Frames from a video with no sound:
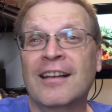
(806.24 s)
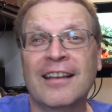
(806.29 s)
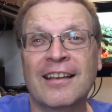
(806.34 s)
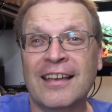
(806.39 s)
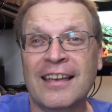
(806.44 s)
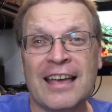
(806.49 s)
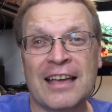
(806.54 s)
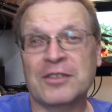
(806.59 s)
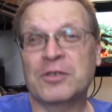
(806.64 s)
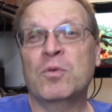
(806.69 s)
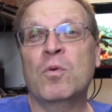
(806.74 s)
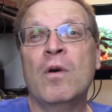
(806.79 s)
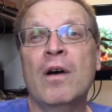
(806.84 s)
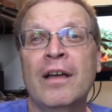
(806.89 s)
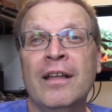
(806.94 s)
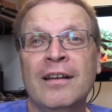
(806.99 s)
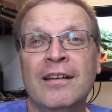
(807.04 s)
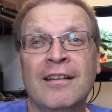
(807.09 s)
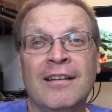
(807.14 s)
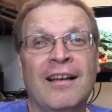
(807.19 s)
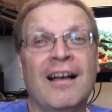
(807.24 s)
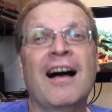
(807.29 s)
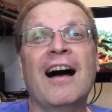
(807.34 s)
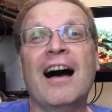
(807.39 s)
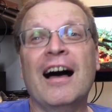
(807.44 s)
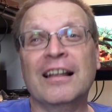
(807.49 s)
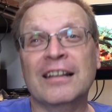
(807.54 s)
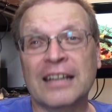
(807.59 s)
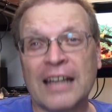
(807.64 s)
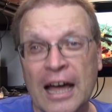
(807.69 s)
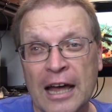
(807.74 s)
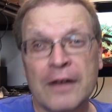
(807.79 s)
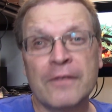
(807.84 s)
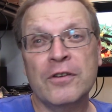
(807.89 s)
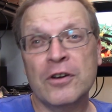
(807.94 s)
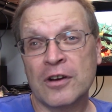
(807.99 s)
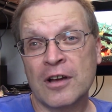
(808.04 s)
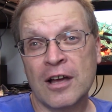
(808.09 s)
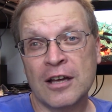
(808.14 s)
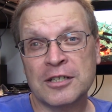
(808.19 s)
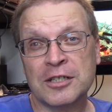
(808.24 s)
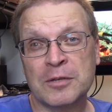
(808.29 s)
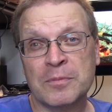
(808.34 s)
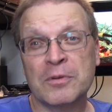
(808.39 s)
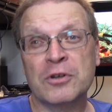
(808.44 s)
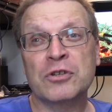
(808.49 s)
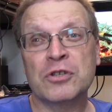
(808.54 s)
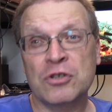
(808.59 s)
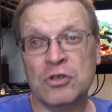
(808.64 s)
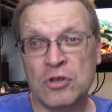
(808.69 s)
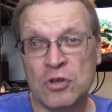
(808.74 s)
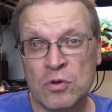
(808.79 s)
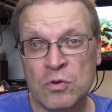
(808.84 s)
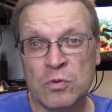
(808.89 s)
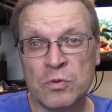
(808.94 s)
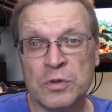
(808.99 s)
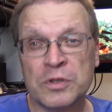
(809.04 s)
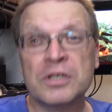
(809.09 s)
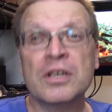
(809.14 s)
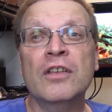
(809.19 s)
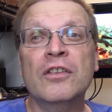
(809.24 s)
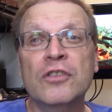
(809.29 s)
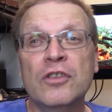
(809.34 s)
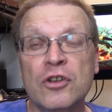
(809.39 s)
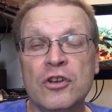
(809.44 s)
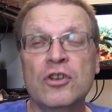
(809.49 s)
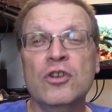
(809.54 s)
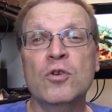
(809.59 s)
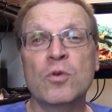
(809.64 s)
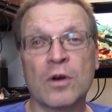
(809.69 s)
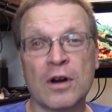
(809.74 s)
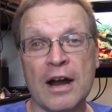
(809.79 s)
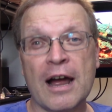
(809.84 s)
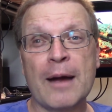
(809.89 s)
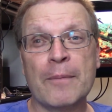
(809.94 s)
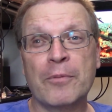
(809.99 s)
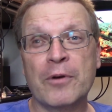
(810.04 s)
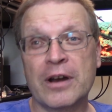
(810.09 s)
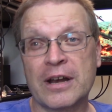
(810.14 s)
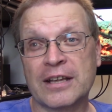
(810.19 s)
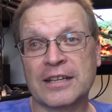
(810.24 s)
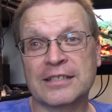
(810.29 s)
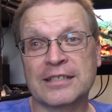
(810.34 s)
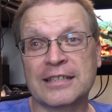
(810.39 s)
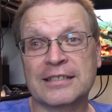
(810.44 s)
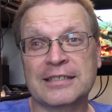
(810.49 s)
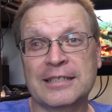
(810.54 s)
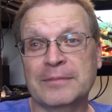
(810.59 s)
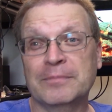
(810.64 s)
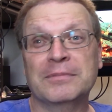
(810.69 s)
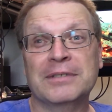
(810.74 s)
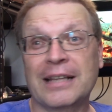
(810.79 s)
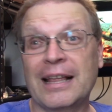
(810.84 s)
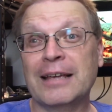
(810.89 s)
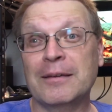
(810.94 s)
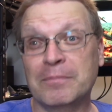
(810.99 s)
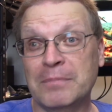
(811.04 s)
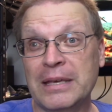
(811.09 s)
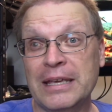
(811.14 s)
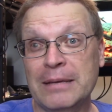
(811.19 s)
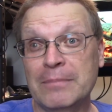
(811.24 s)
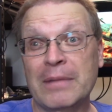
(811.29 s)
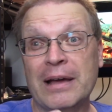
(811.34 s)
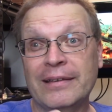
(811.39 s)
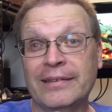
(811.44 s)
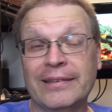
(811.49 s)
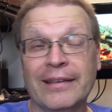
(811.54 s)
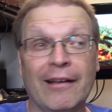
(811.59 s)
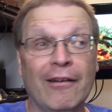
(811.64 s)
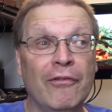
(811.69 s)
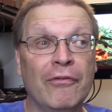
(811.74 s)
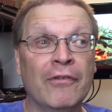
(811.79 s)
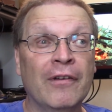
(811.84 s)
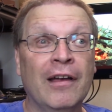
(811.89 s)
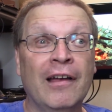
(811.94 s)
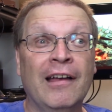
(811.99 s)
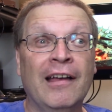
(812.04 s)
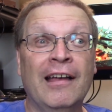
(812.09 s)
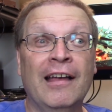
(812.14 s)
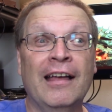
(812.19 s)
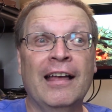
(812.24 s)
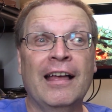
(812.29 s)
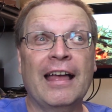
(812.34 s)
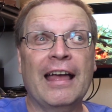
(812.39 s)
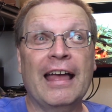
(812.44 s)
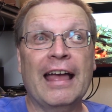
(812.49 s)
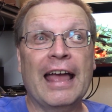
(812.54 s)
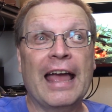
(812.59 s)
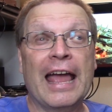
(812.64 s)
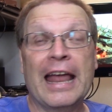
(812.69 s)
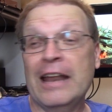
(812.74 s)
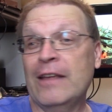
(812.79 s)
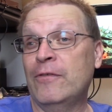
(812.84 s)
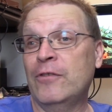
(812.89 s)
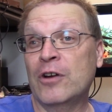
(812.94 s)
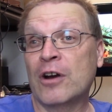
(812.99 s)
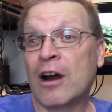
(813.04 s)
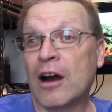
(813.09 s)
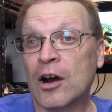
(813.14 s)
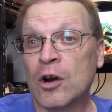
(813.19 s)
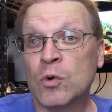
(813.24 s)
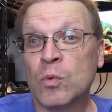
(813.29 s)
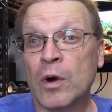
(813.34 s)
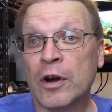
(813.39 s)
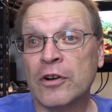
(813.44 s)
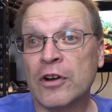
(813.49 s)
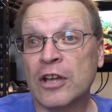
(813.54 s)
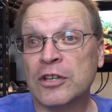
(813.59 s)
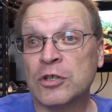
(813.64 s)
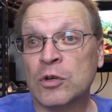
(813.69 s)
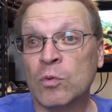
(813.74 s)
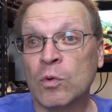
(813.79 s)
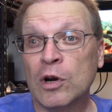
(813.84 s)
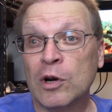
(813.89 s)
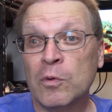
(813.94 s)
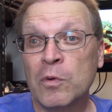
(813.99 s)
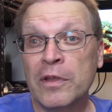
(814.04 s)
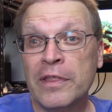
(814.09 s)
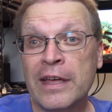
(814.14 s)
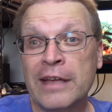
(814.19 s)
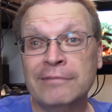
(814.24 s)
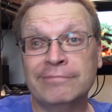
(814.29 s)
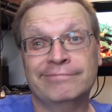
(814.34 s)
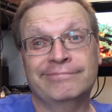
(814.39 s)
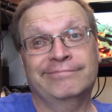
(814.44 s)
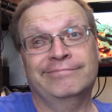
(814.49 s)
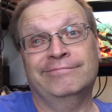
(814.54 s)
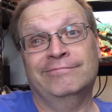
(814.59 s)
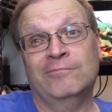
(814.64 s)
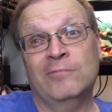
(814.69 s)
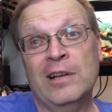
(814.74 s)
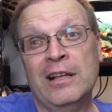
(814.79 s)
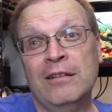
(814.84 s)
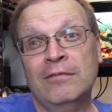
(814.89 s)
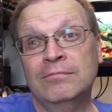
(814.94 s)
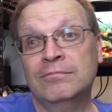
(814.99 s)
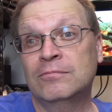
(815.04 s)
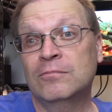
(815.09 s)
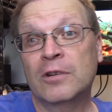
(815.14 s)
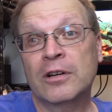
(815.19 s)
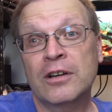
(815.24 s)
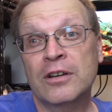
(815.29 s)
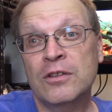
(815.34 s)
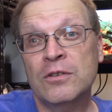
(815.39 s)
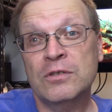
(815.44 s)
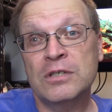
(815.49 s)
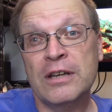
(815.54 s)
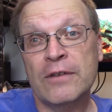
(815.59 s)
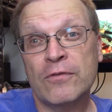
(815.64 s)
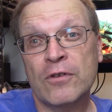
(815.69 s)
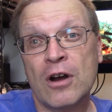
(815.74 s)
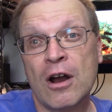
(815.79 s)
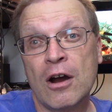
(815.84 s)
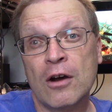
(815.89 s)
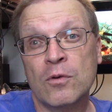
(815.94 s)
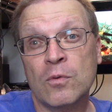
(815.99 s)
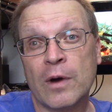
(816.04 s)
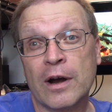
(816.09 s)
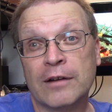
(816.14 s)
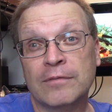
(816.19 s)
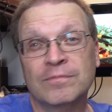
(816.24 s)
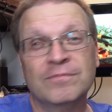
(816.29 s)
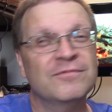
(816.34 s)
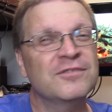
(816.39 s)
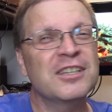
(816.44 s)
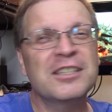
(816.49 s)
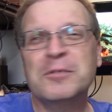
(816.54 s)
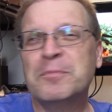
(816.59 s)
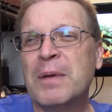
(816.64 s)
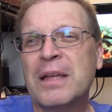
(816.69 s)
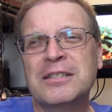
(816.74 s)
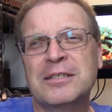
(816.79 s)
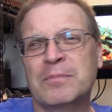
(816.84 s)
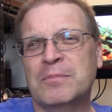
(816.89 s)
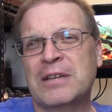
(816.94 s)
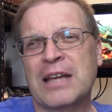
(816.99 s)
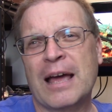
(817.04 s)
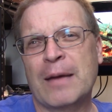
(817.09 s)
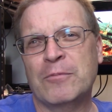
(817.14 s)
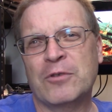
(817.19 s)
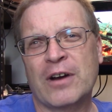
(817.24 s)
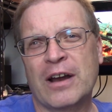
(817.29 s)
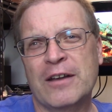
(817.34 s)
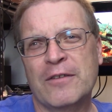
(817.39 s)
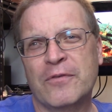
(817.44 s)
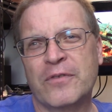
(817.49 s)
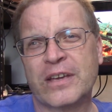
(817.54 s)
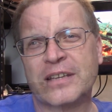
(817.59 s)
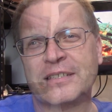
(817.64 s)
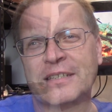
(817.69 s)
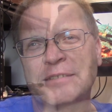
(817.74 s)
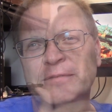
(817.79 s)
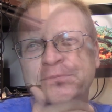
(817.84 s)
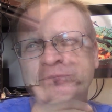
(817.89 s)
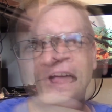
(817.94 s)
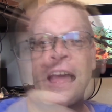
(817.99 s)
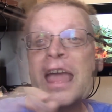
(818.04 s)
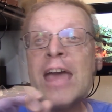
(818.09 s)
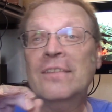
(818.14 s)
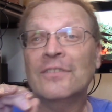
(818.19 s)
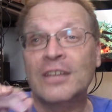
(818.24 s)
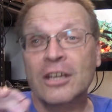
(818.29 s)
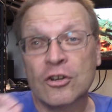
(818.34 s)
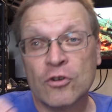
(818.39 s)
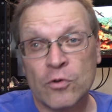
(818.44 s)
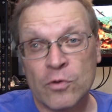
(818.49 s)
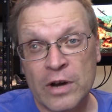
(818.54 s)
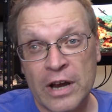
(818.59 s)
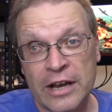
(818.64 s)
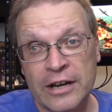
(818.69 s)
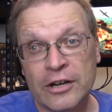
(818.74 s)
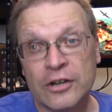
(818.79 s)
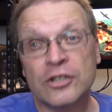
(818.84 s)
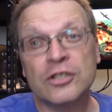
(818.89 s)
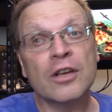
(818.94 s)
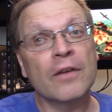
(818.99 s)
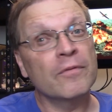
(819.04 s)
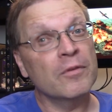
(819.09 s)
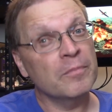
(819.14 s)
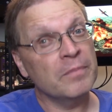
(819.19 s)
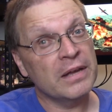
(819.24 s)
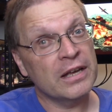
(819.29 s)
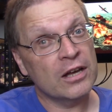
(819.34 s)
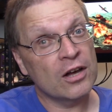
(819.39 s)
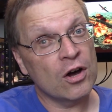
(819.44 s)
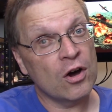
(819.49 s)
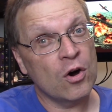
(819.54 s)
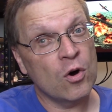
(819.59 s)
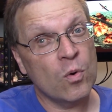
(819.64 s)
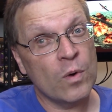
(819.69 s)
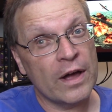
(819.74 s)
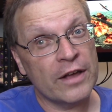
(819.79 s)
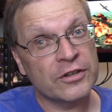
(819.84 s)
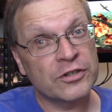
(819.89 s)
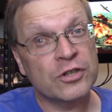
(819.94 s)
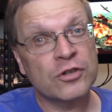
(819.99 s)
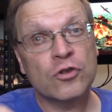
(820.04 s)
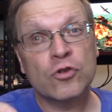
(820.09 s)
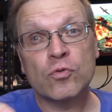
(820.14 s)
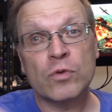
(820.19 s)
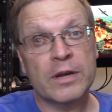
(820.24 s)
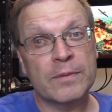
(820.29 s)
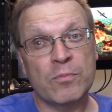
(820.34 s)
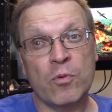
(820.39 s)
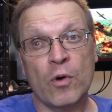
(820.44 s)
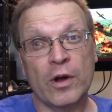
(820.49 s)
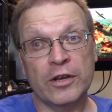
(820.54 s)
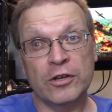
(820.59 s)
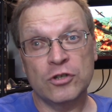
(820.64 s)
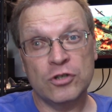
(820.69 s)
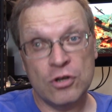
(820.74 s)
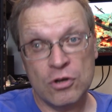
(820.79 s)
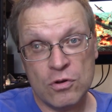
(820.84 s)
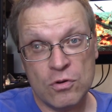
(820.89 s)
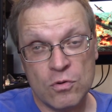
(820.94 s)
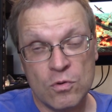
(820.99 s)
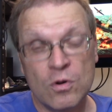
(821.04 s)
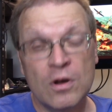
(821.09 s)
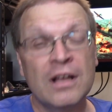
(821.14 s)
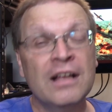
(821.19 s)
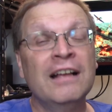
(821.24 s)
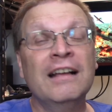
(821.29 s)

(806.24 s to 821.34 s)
guess what? A lot of your customers use the newer operating systems, like me, myself, and if your hardware doesn't work with it, well, we're going to use different hardware. Just spend some time trying to fix it. And the creators of AmigaOS 3.2